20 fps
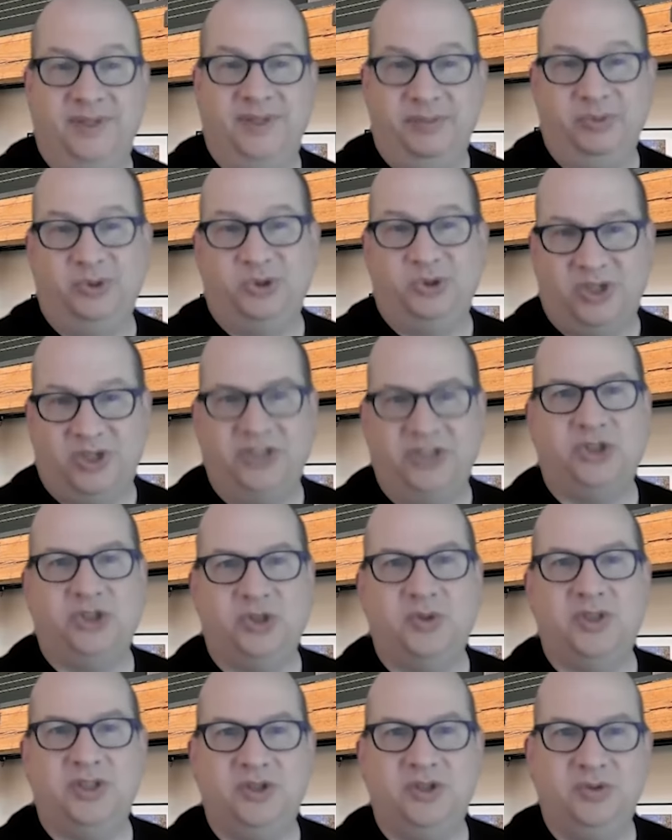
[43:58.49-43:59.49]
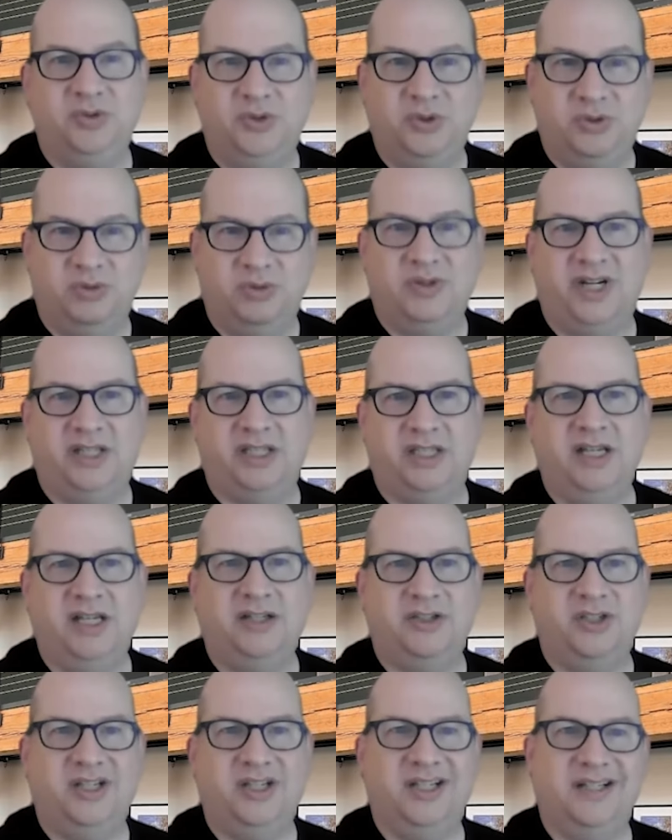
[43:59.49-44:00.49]
people trust you and you do the right
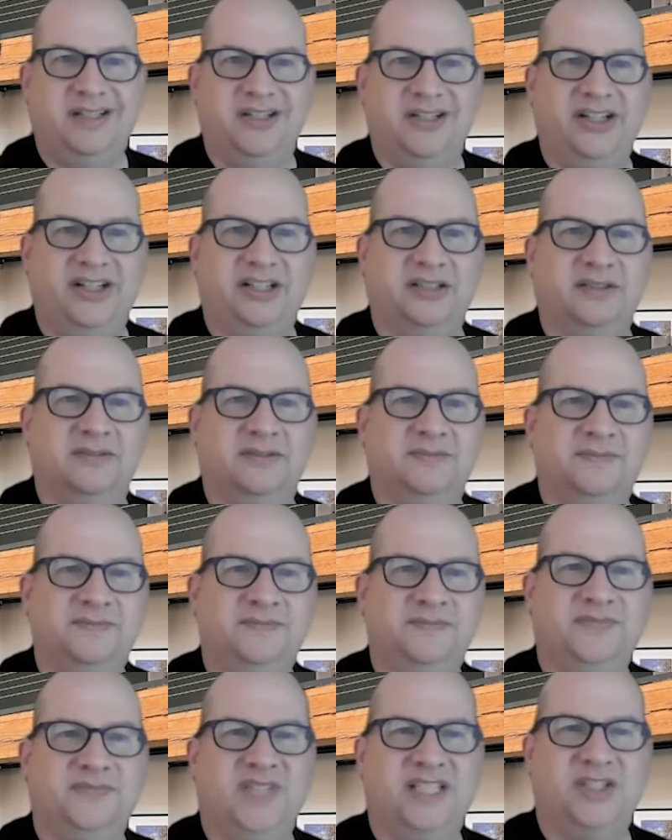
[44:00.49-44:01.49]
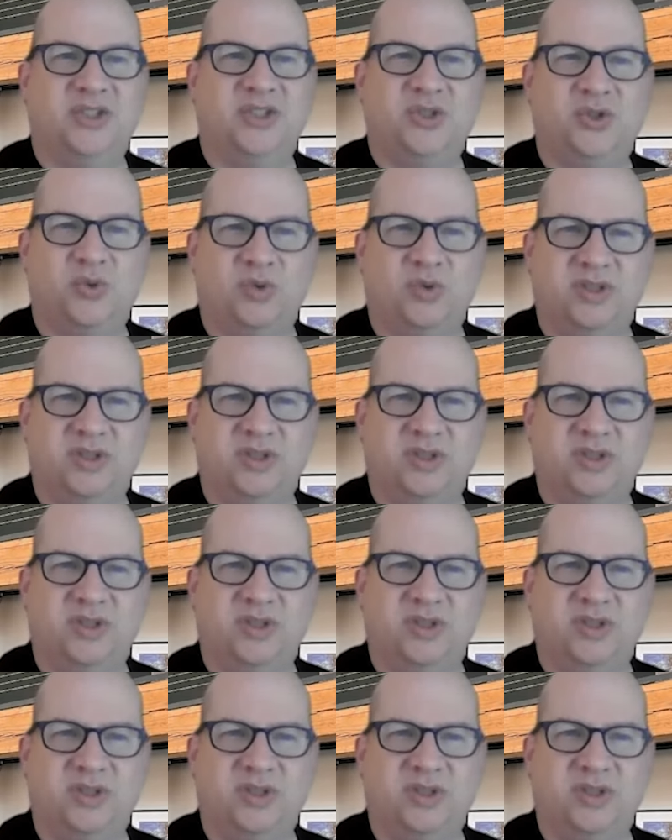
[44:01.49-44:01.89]
thing and you get it done. It's